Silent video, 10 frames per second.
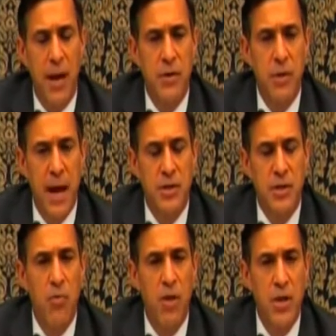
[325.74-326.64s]
about them
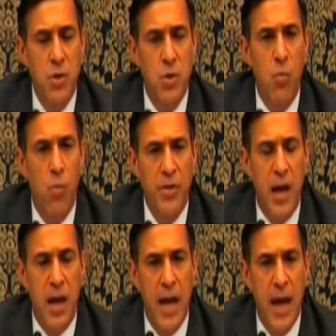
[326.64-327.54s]
as though they knew
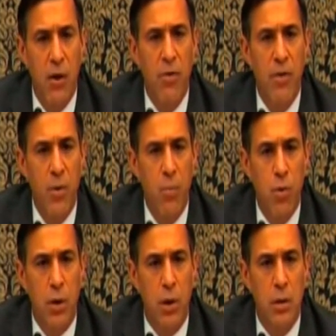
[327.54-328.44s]
what the hell they
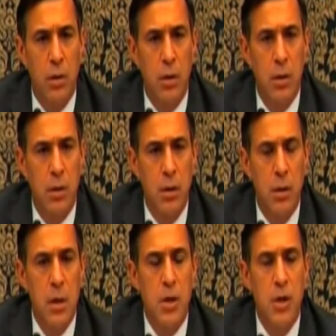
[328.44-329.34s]
were.
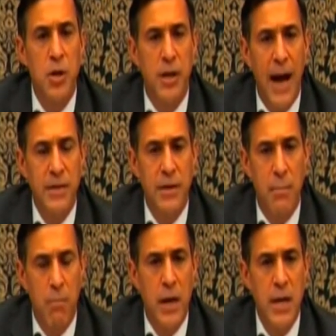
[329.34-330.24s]
You got
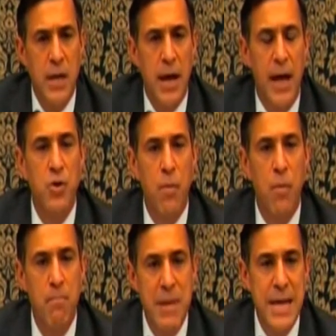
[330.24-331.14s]
the money and you
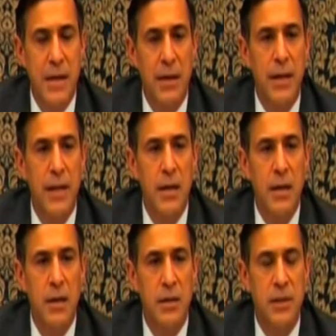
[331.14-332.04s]

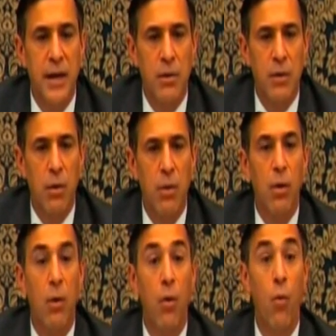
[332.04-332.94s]
immediately said,
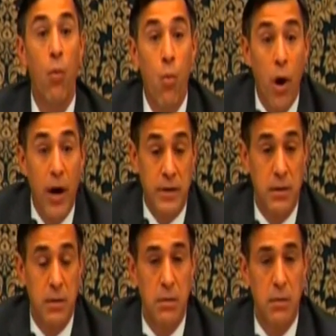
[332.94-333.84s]

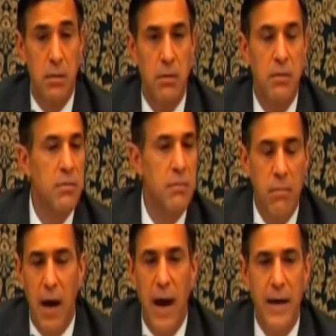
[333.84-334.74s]
what
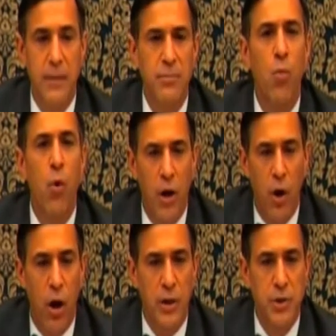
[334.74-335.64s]
items,
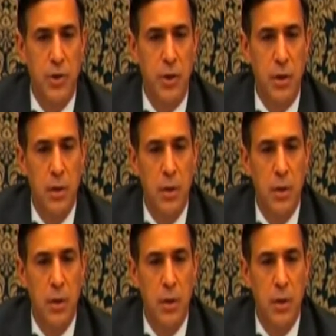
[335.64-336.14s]
what auction?